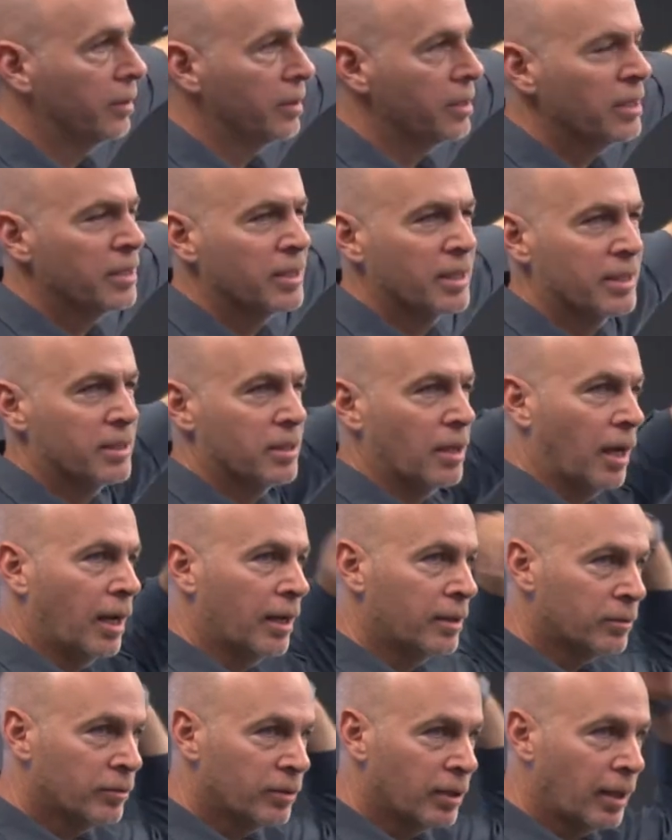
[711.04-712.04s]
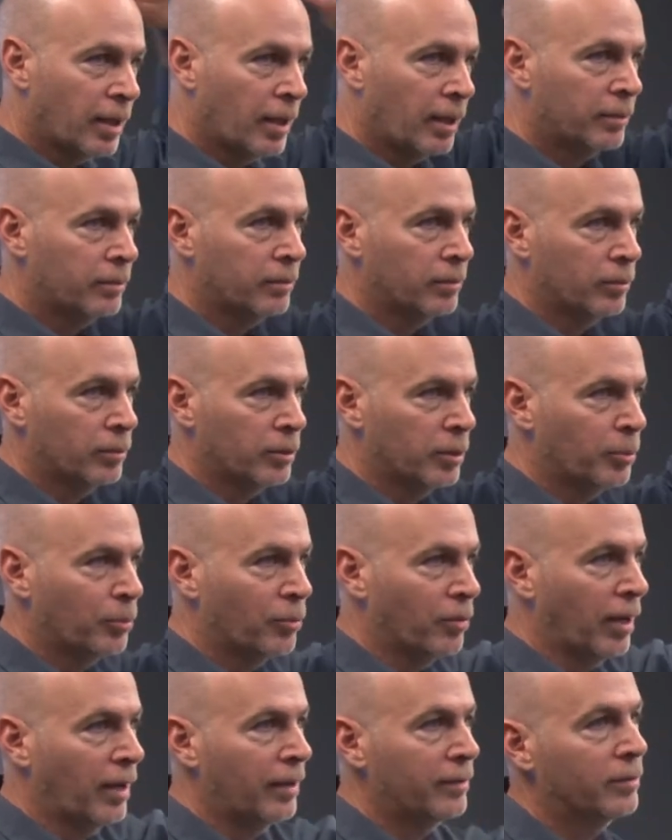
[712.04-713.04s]
Is it the size of the hat or the
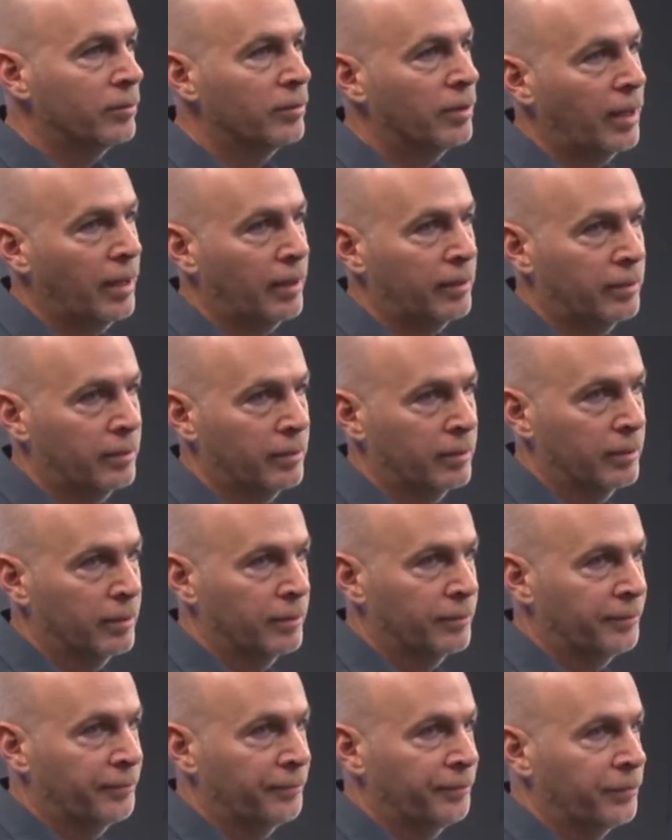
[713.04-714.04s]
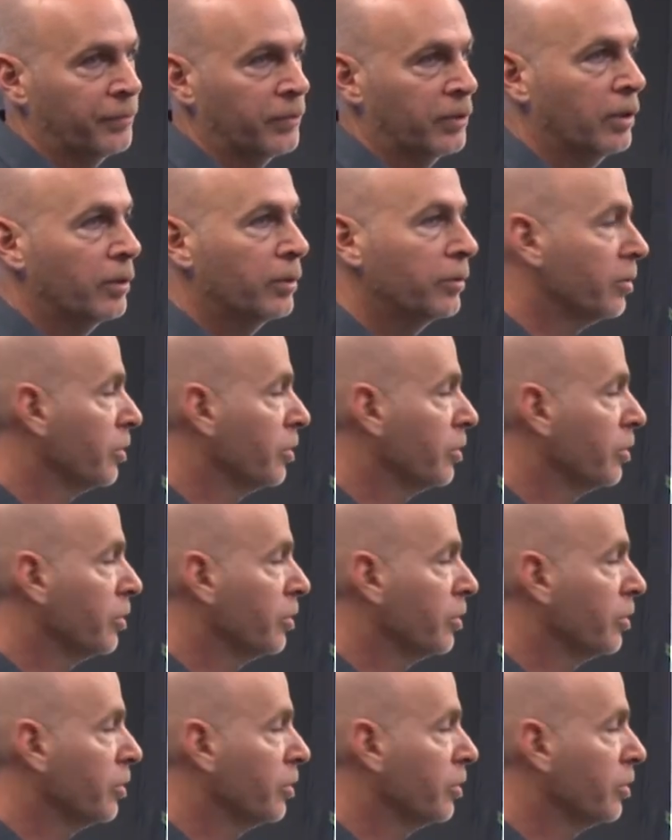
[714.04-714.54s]
price of the hat? So you